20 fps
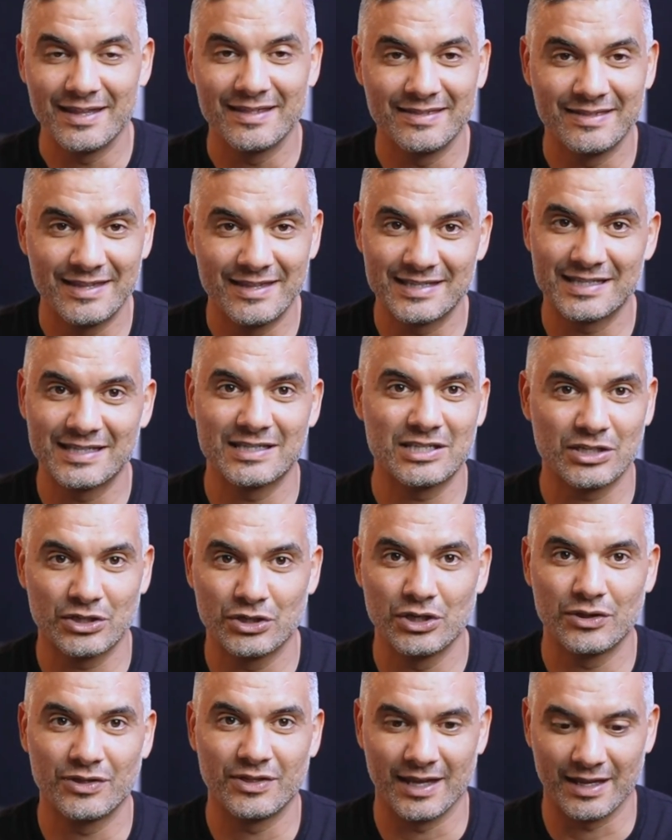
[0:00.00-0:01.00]
This is a
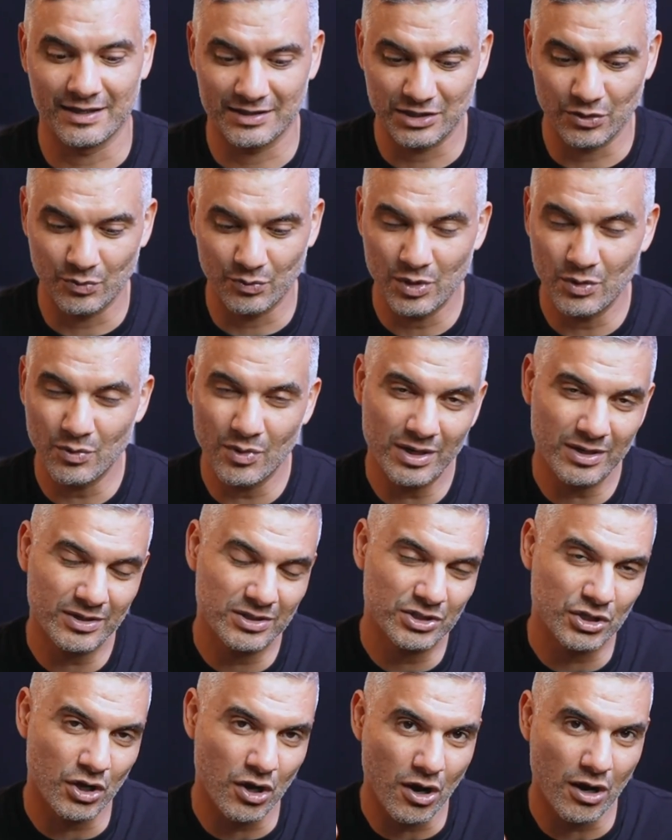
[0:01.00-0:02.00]
good thing. So we want to
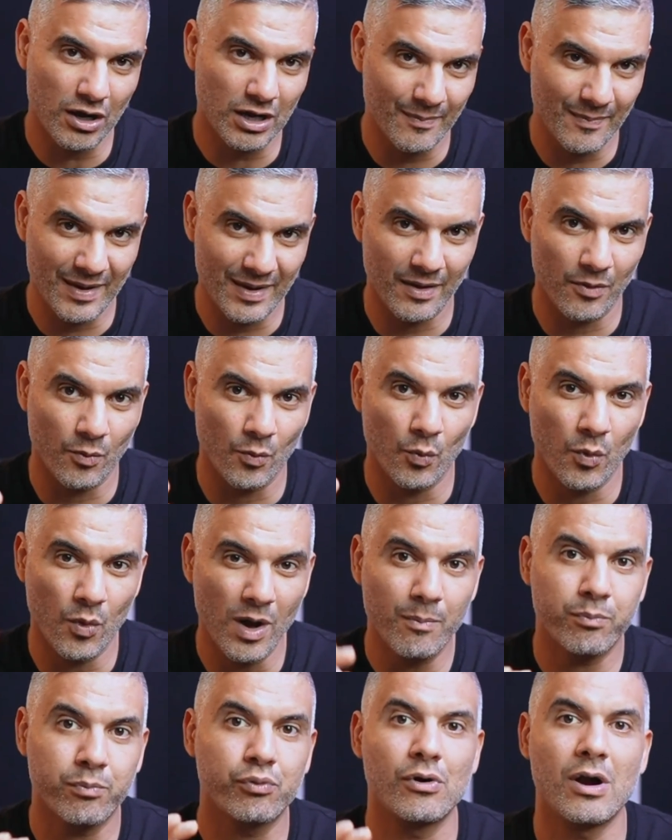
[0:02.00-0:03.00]
talk about
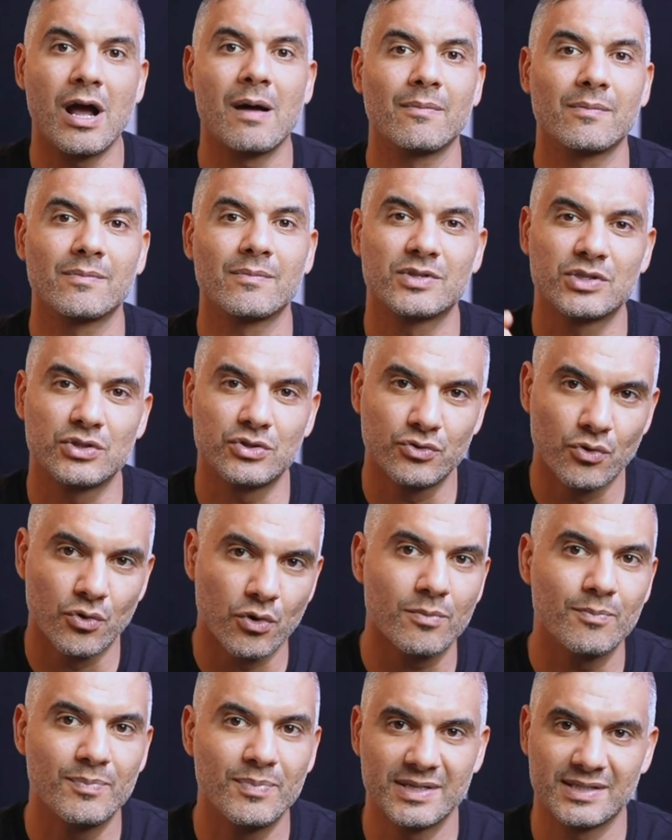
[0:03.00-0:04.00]
what problems
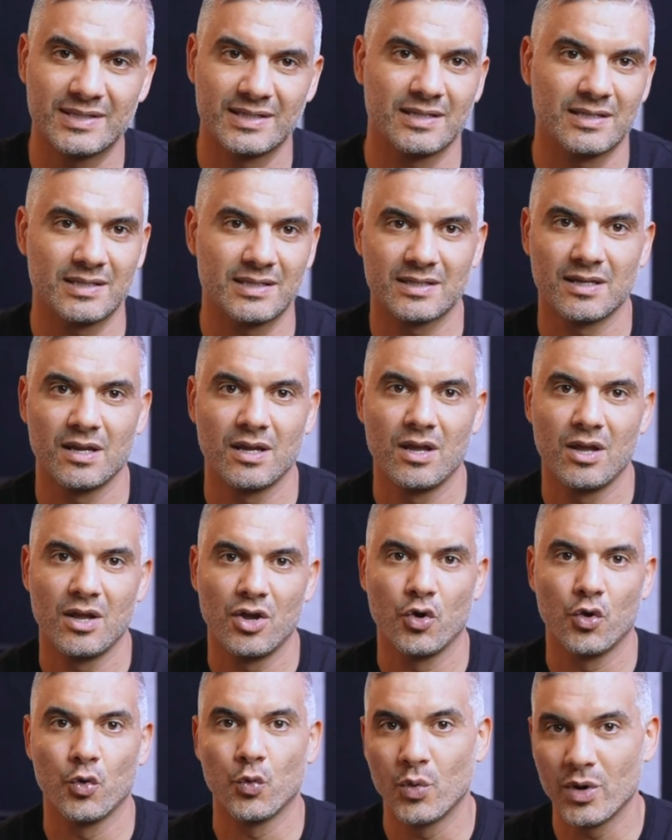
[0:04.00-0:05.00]
your business
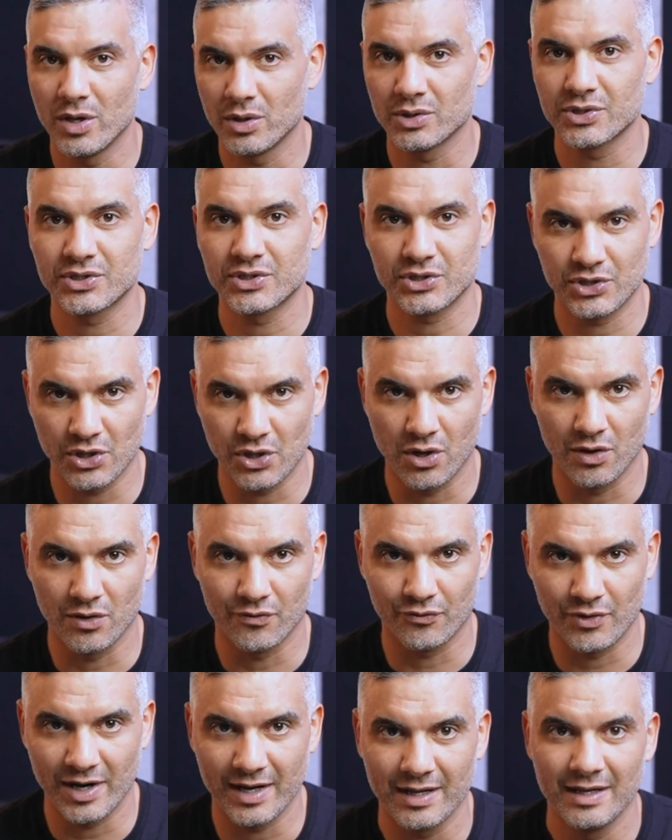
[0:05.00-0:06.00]
will
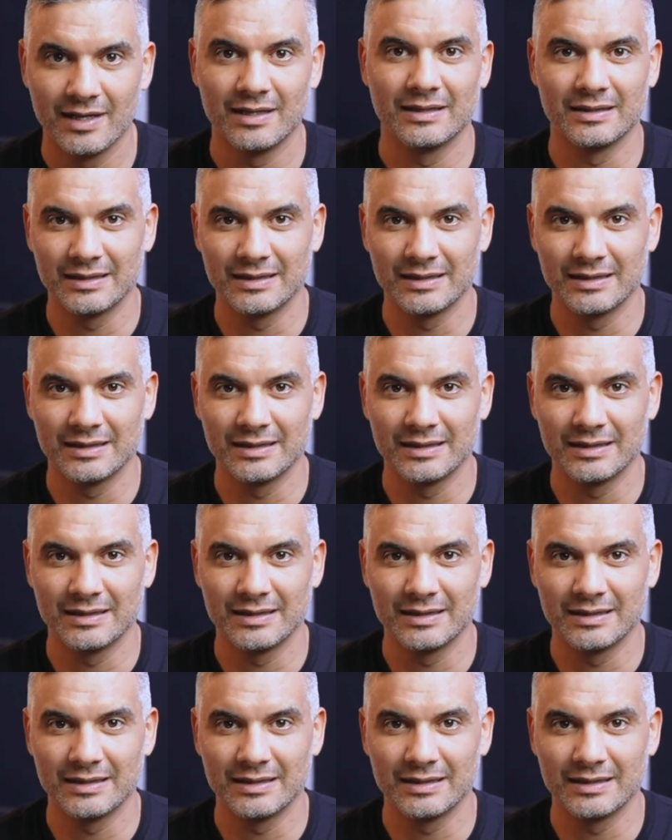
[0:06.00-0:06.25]
solve, right?